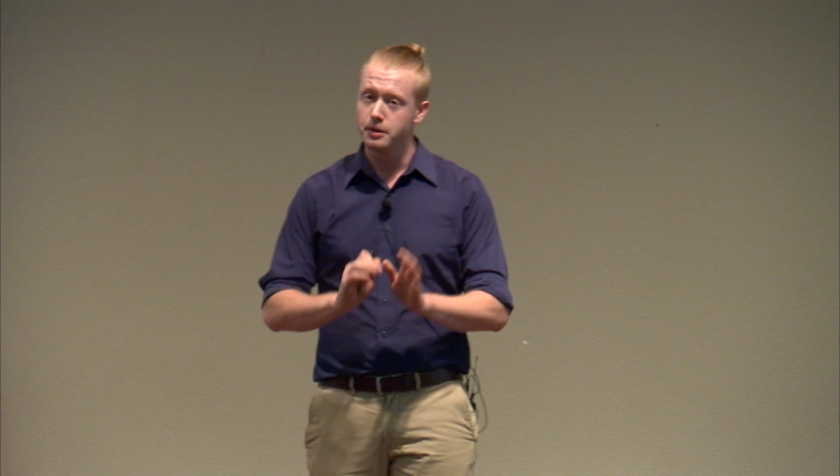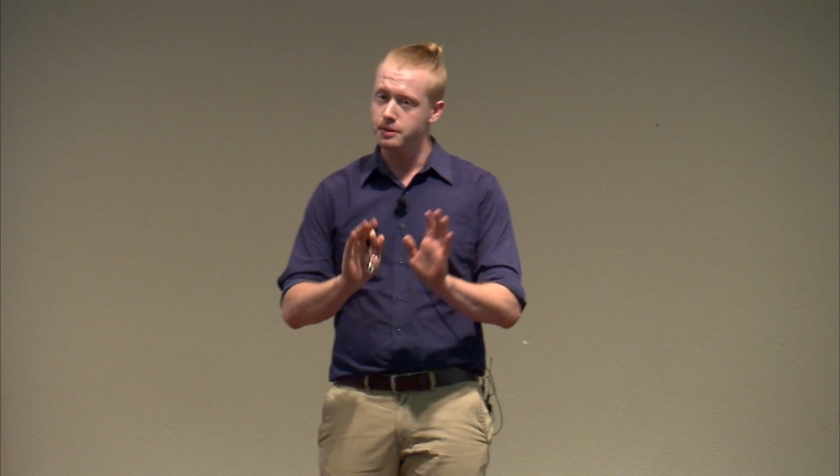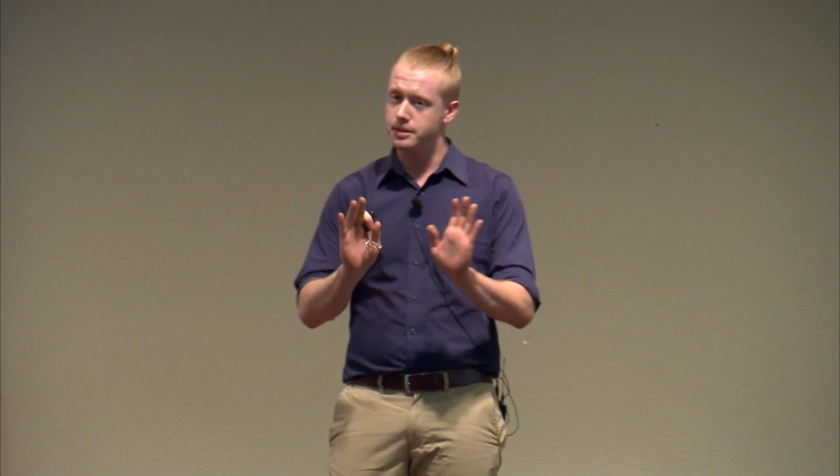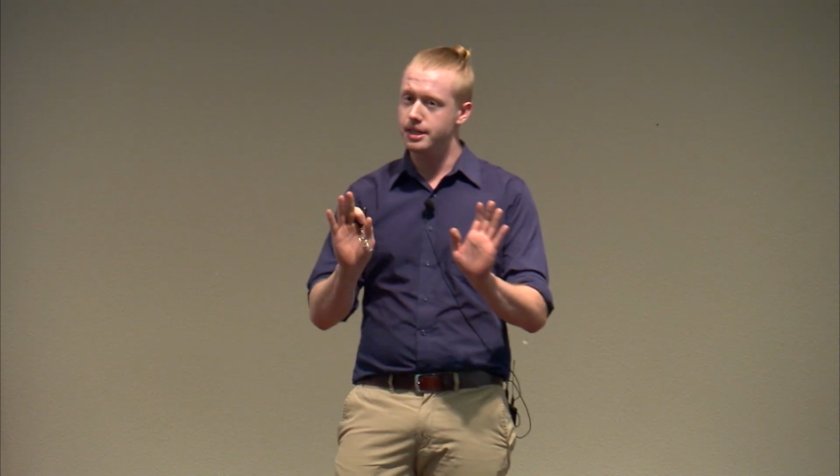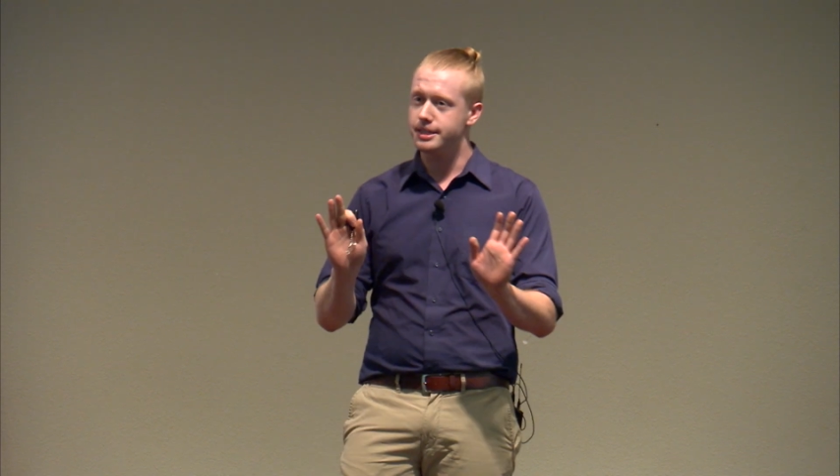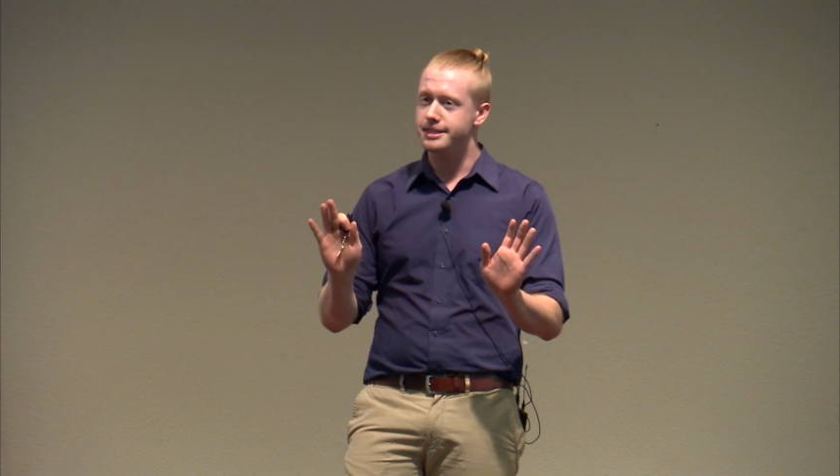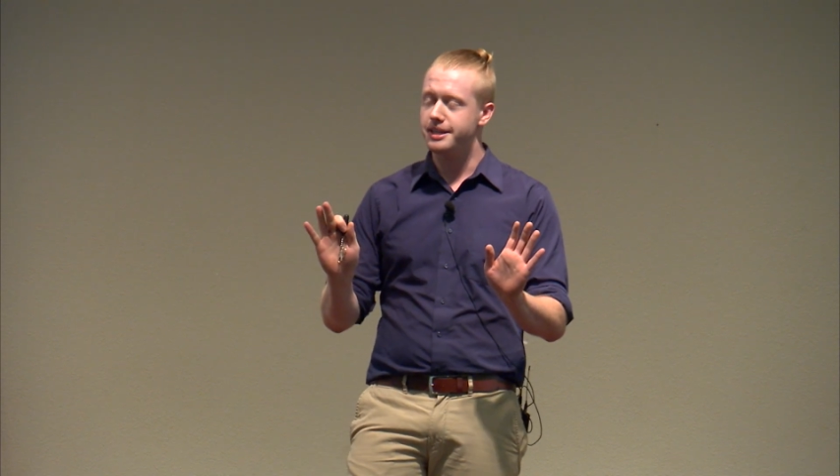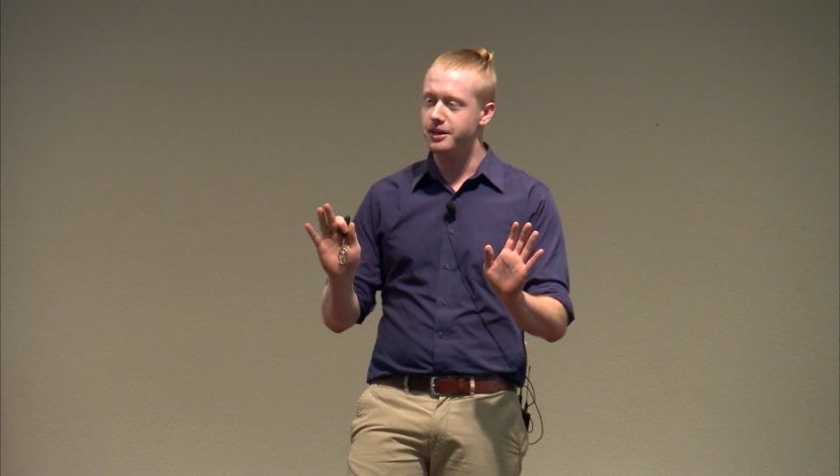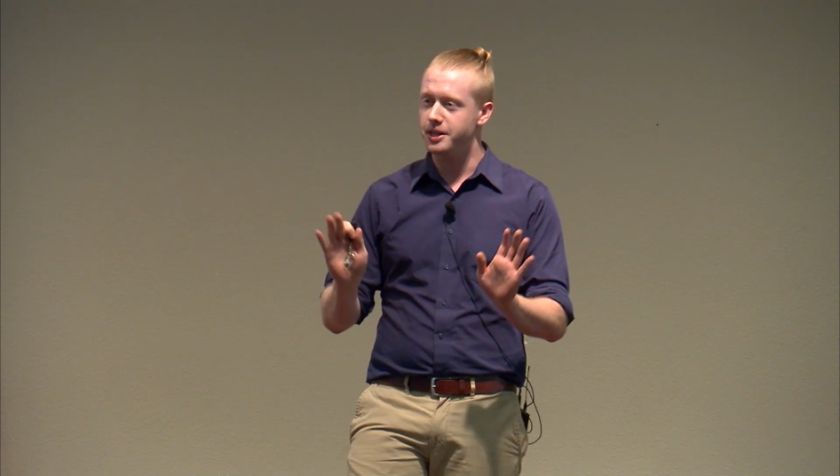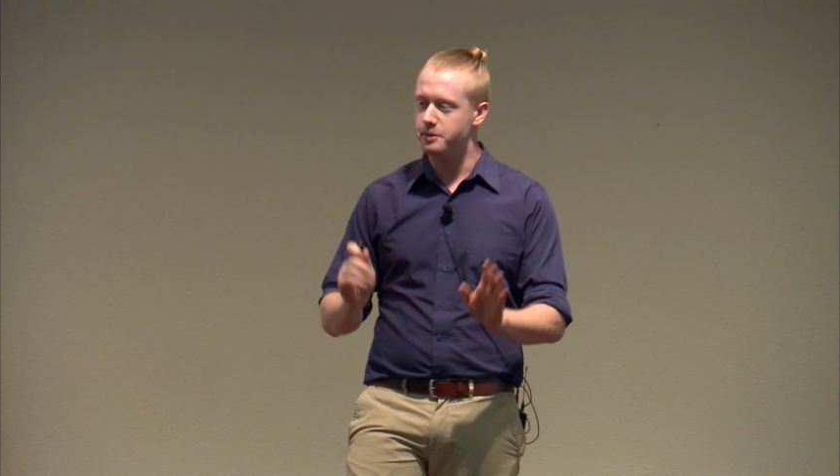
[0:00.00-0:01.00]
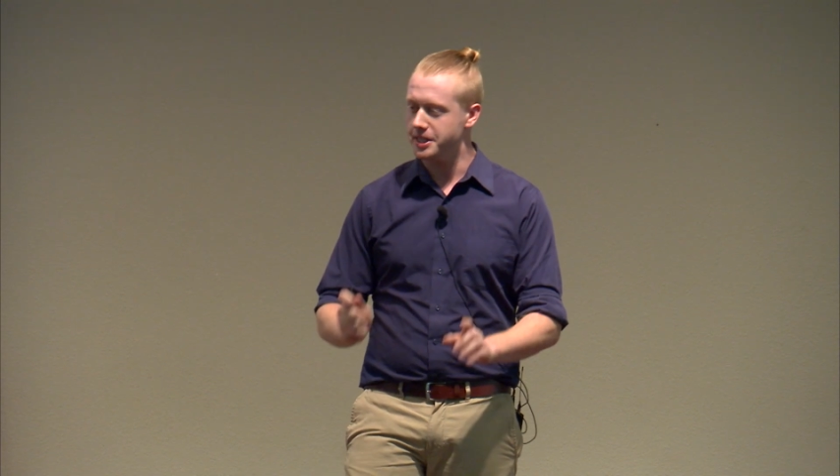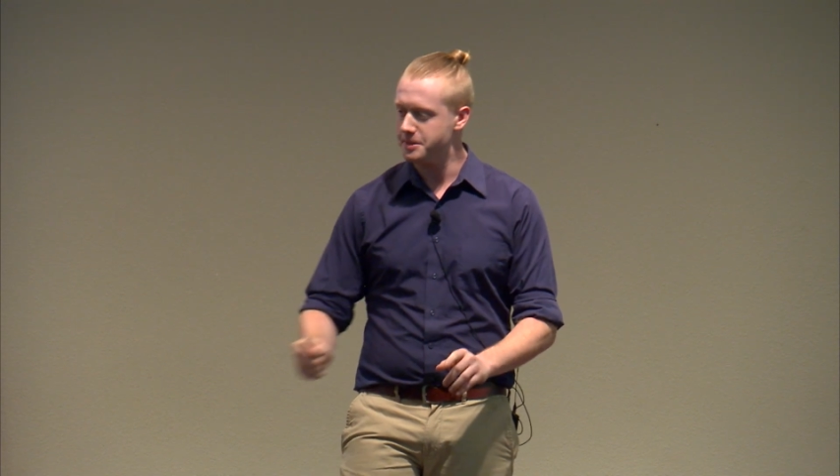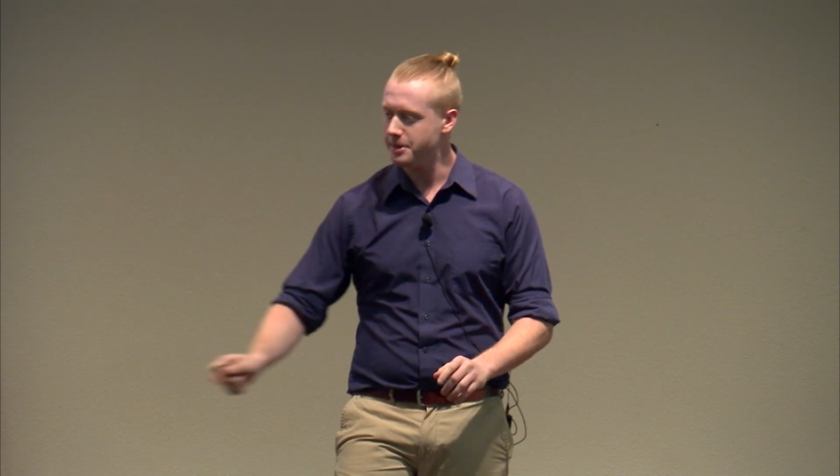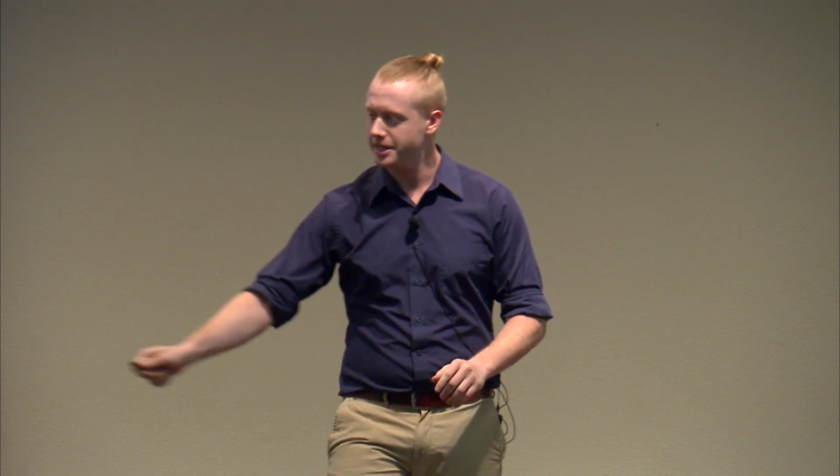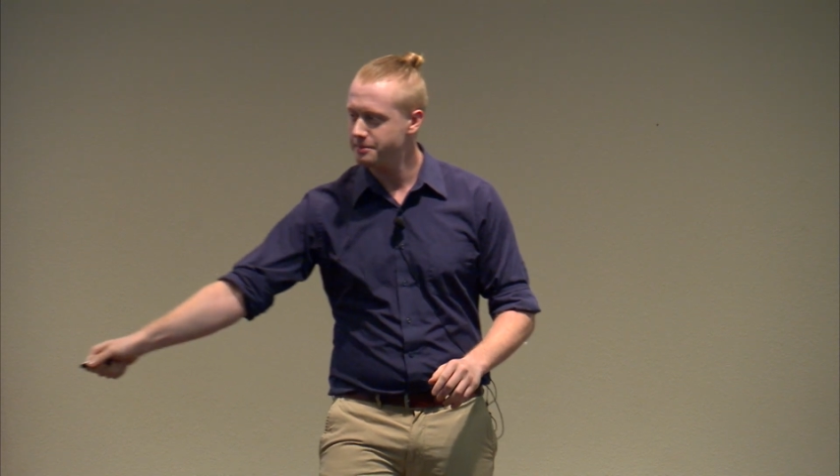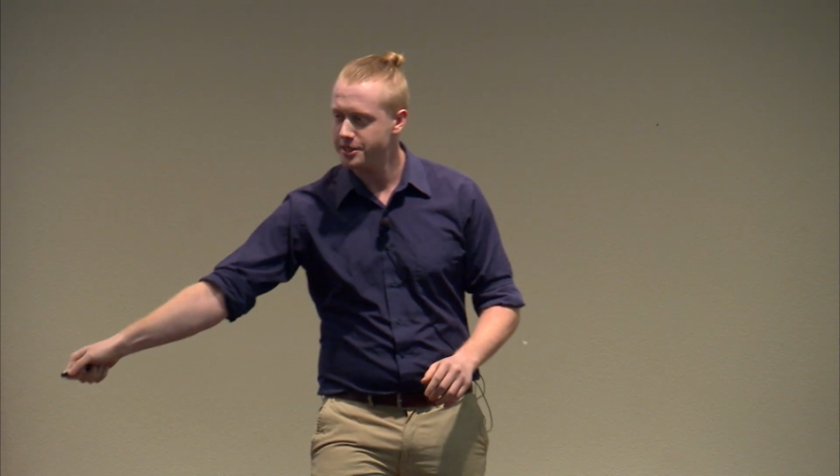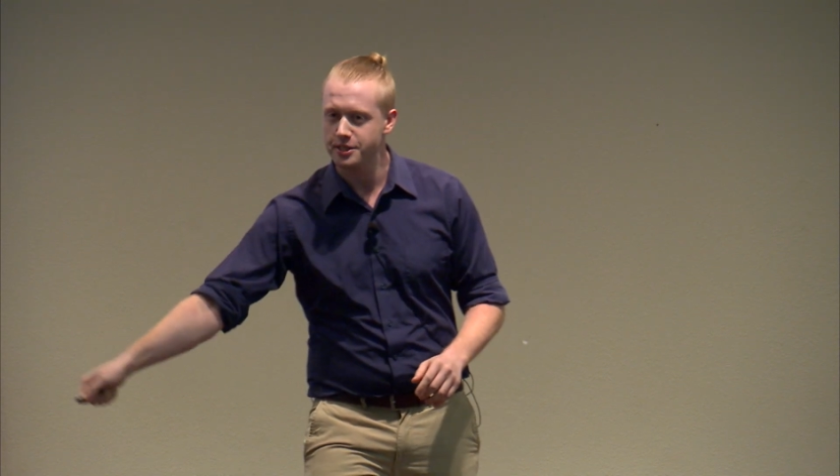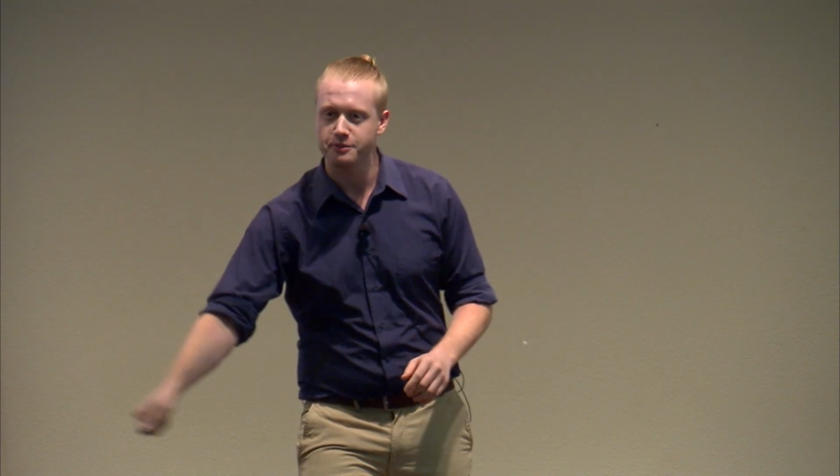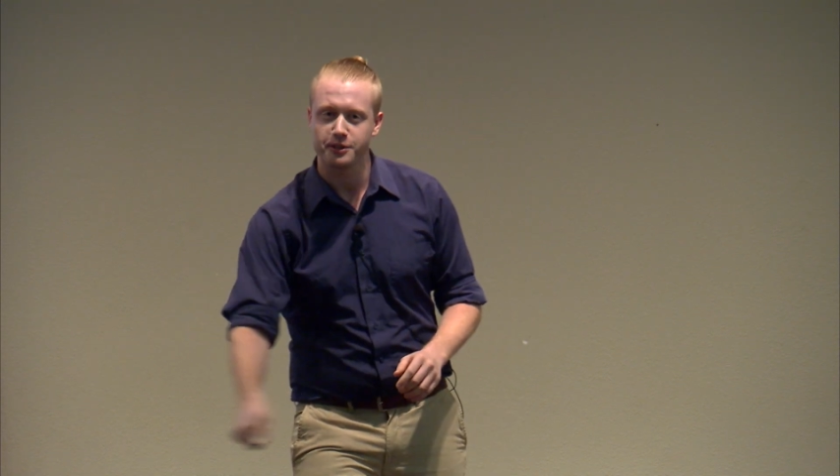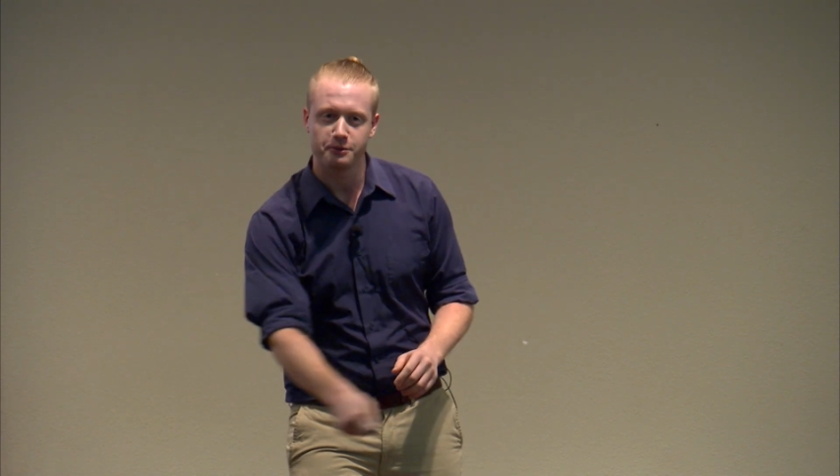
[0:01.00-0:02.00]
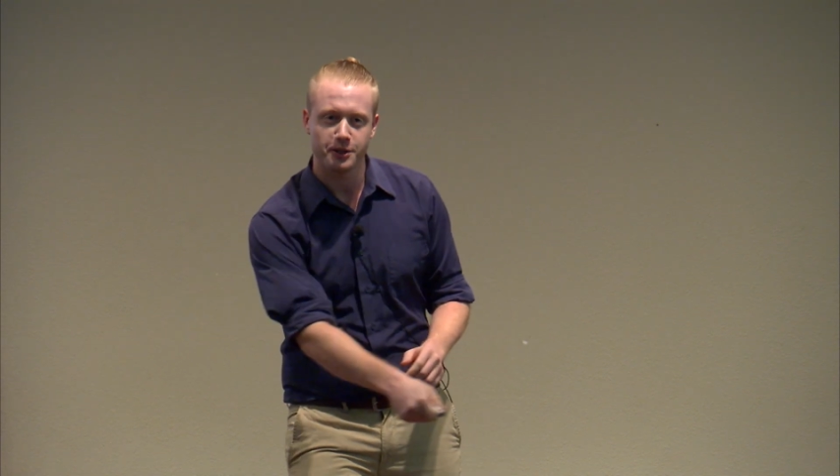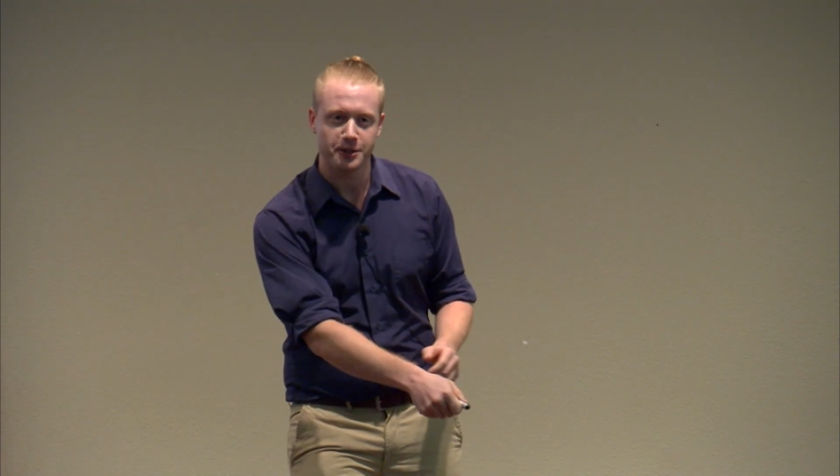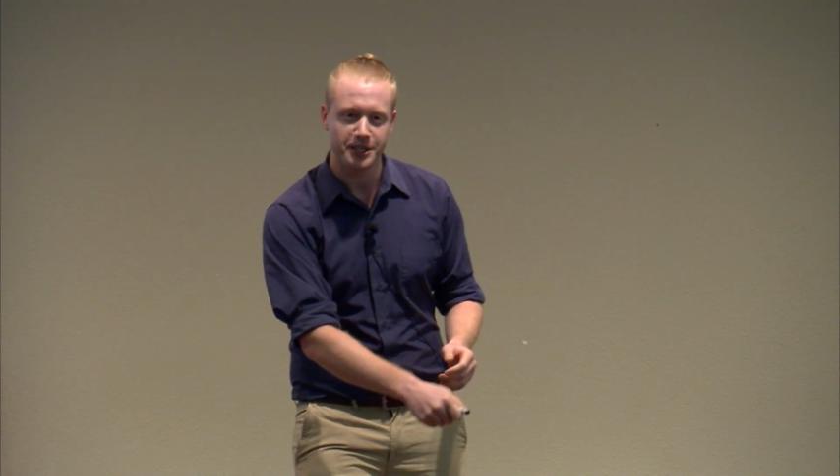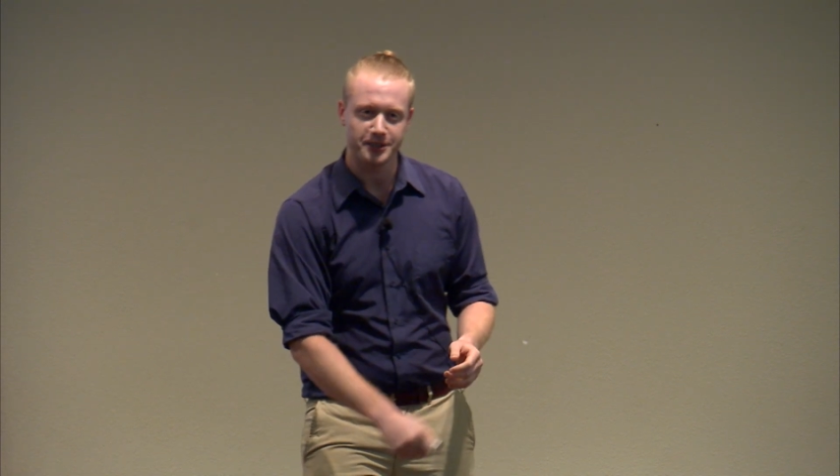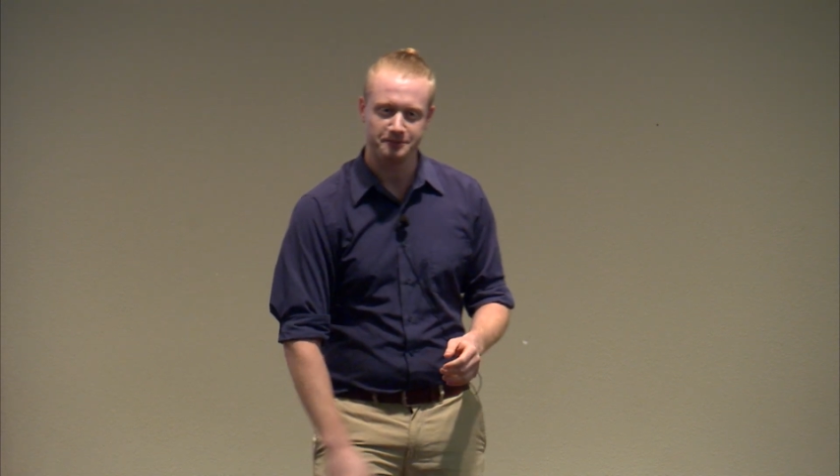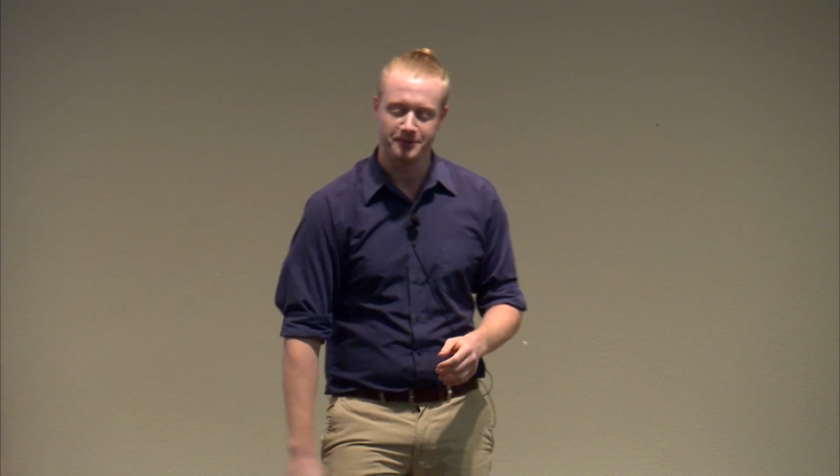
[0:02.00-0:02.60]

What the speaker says: which, not to scare anyone, is about as much as the front row here.